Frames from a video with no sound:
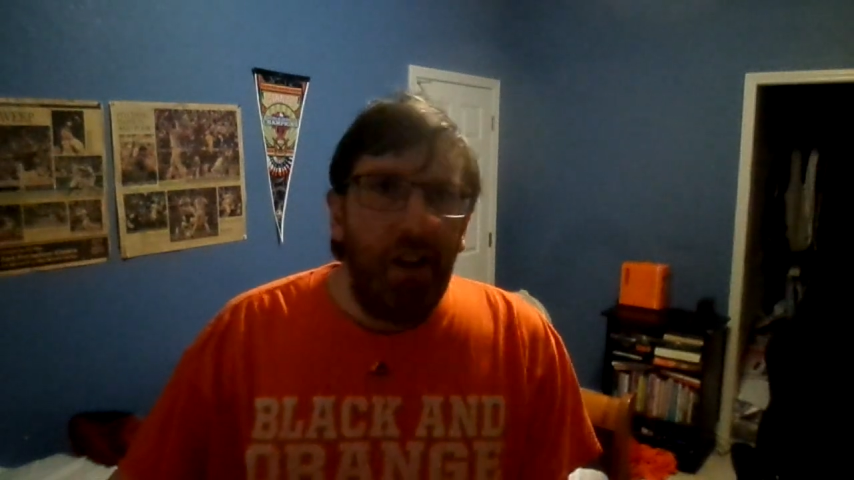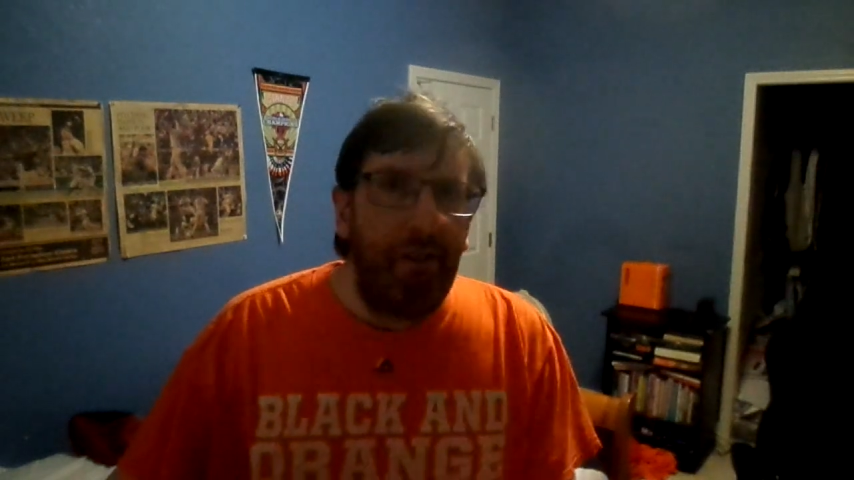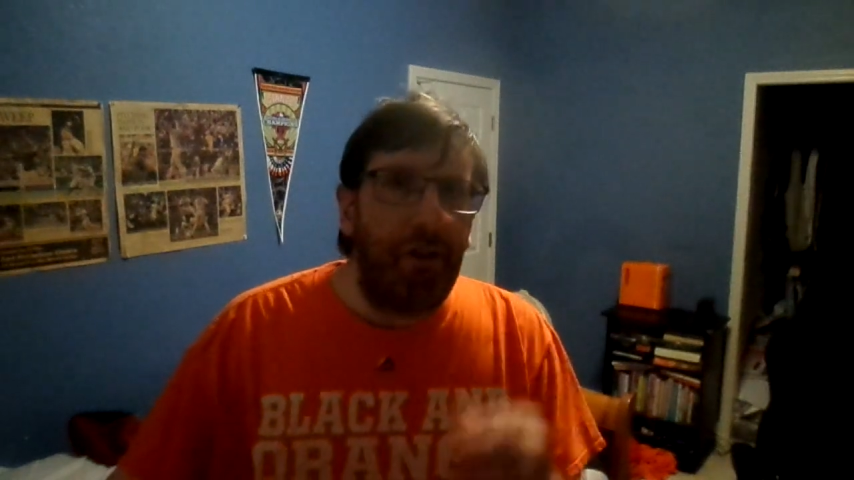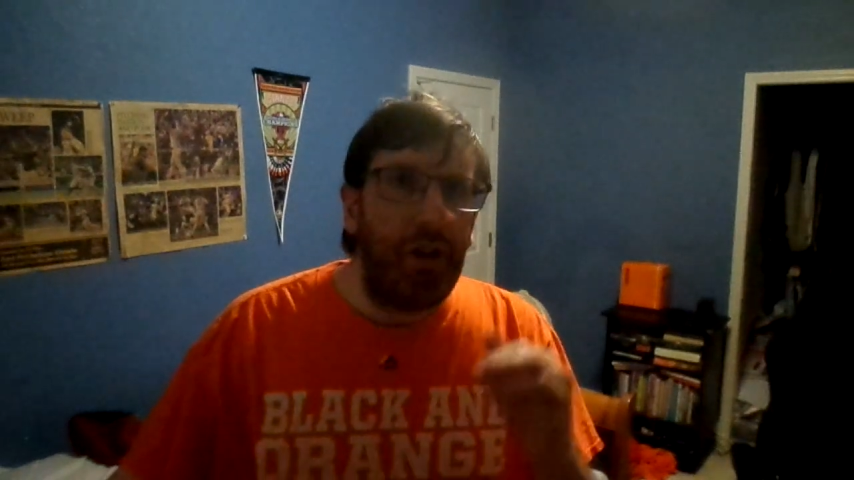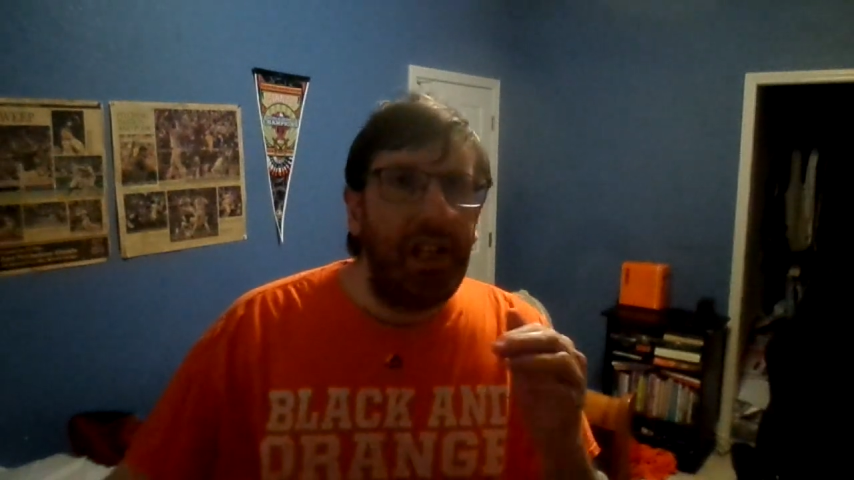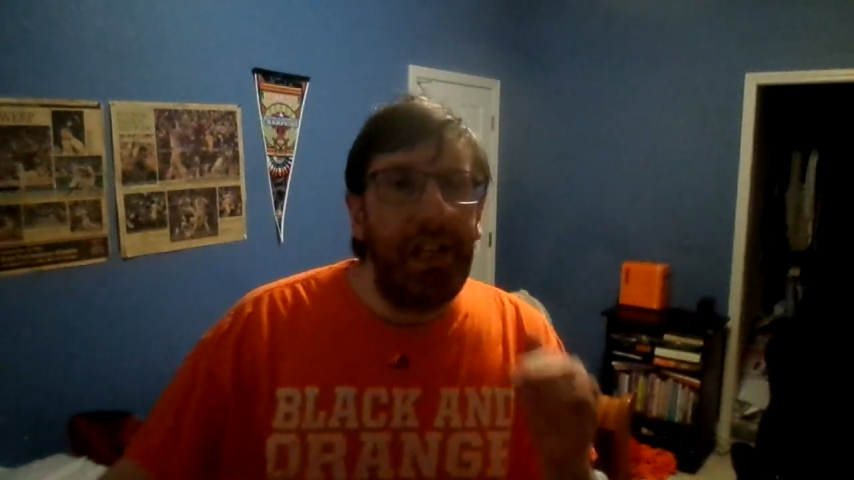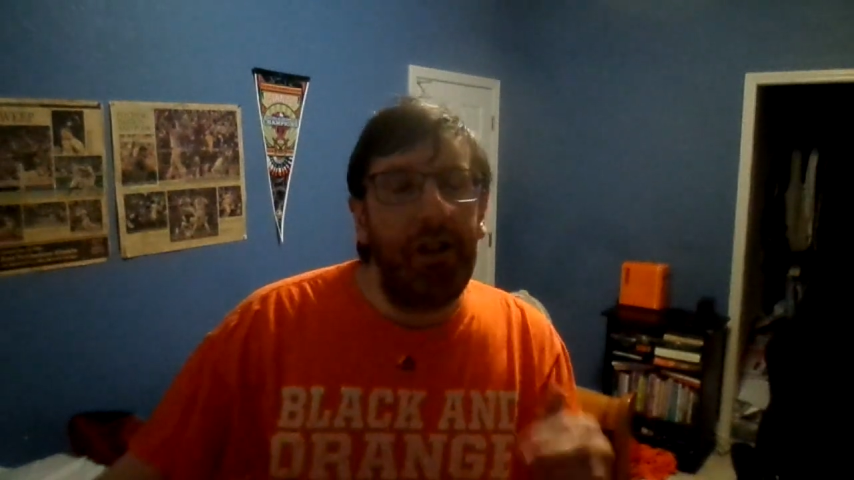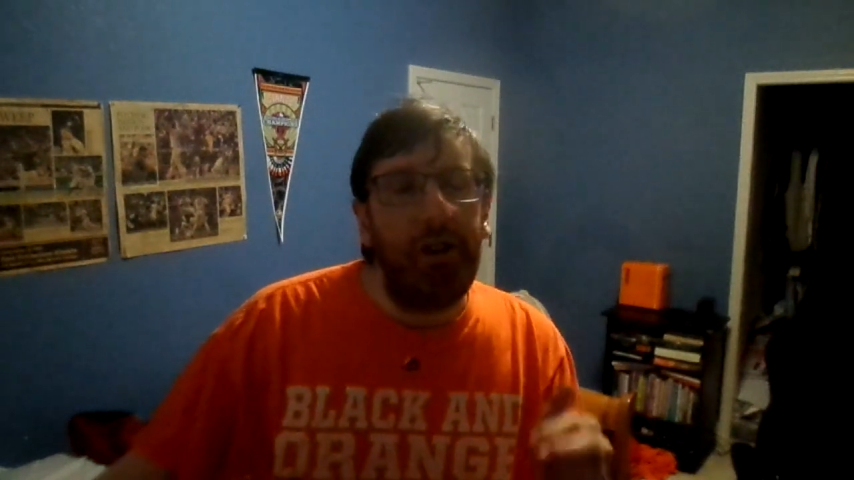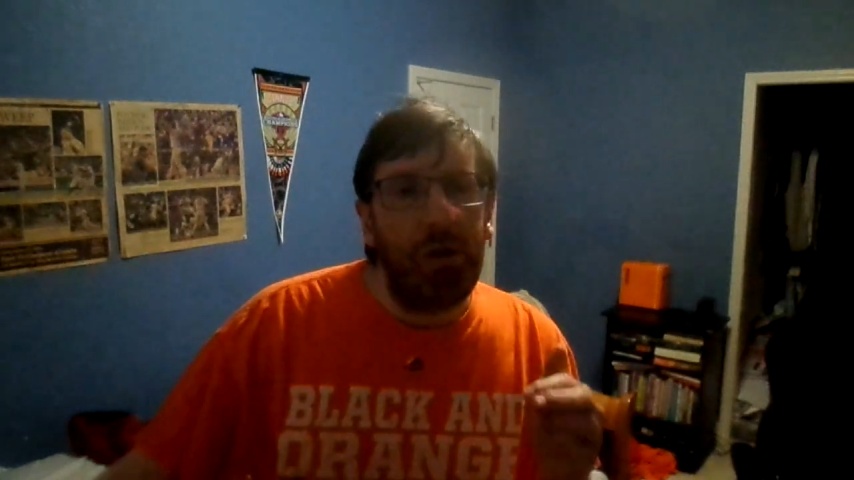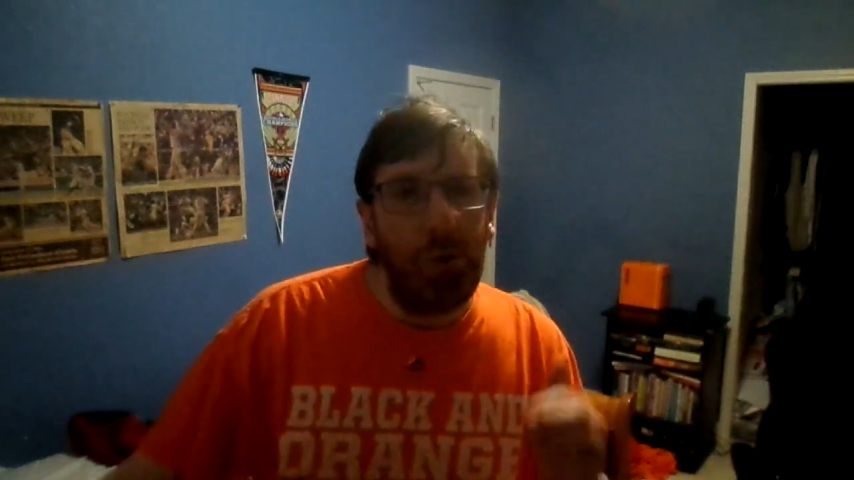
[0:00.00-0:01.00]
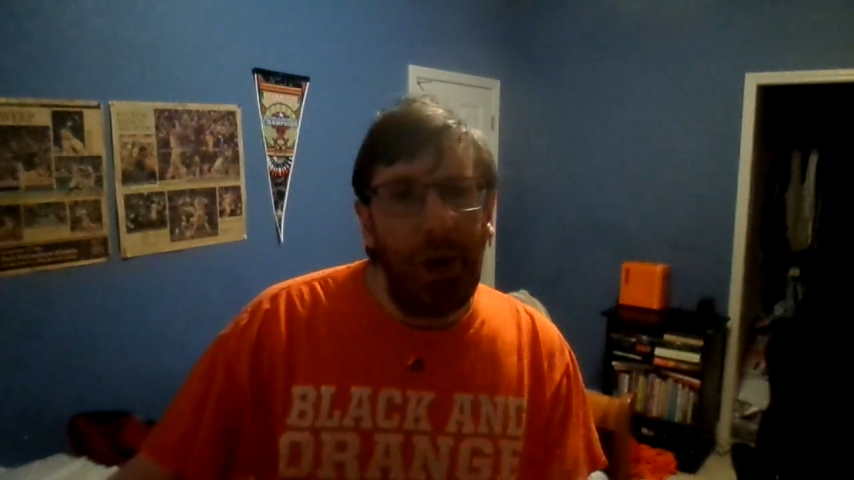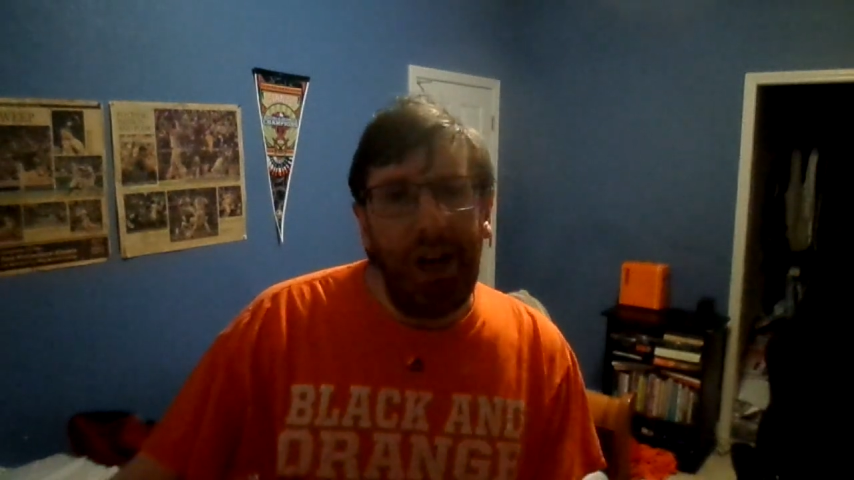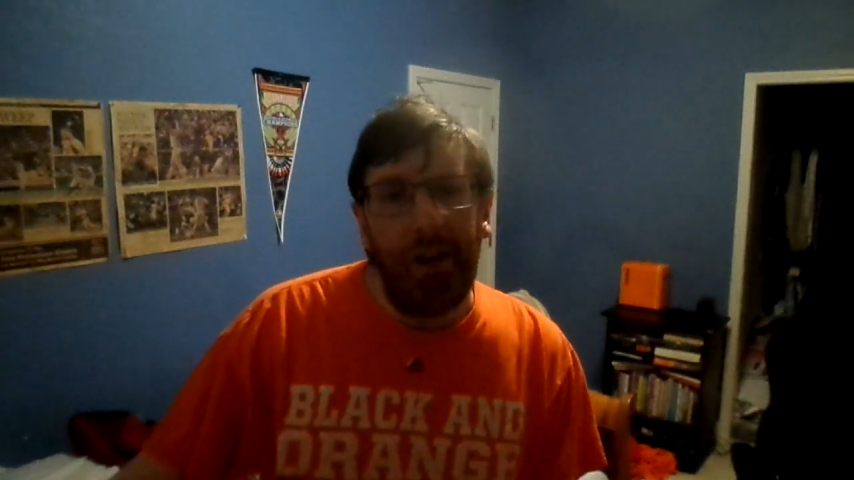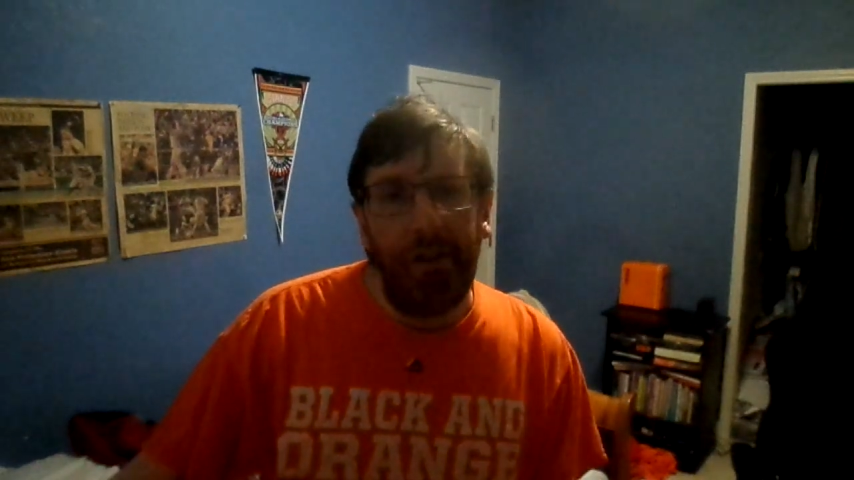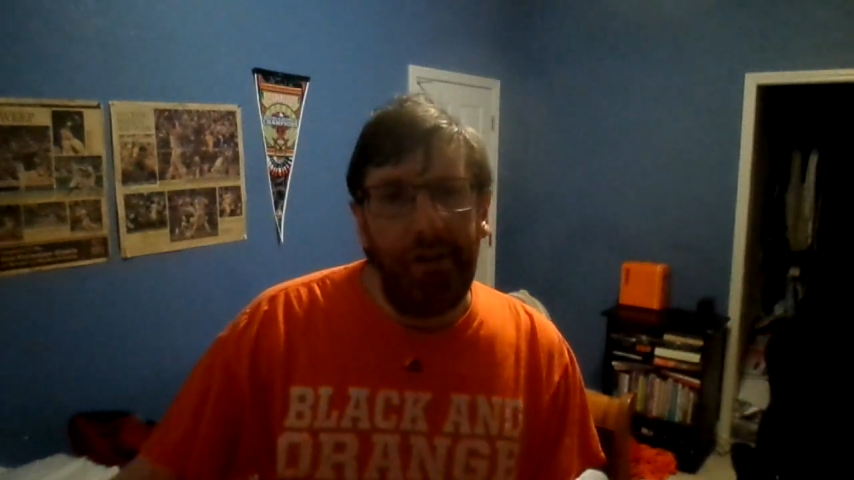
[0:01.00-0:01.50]
for year
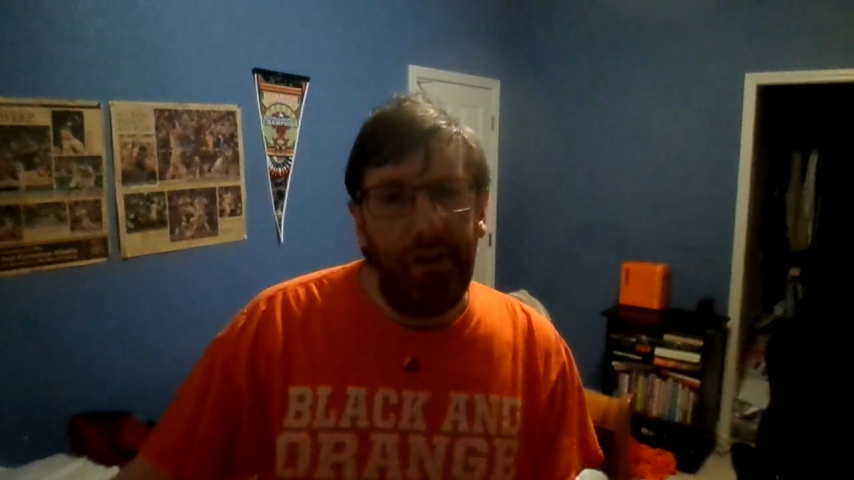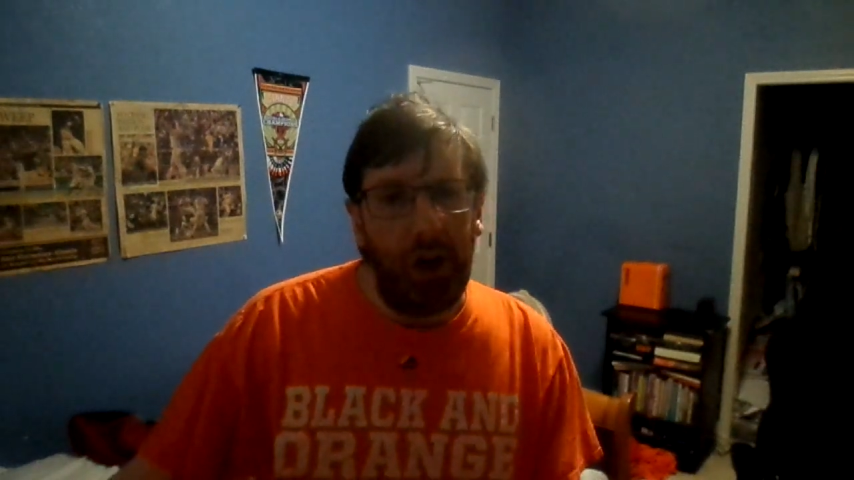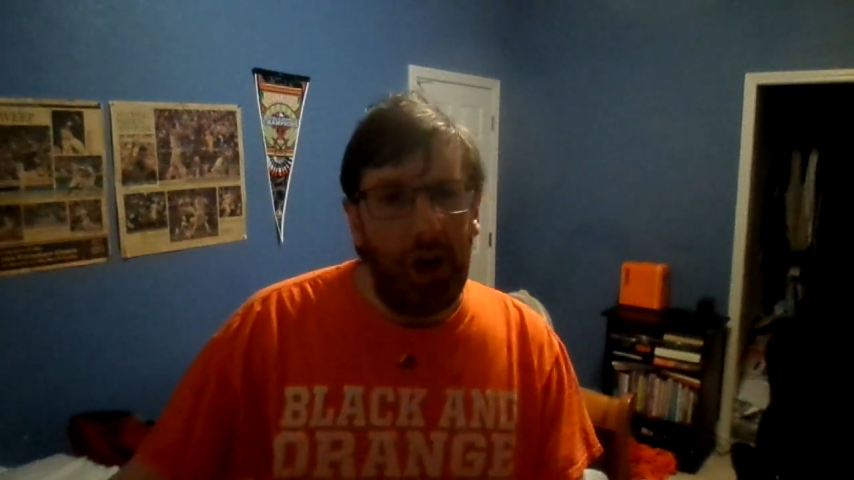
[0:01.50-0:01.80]
12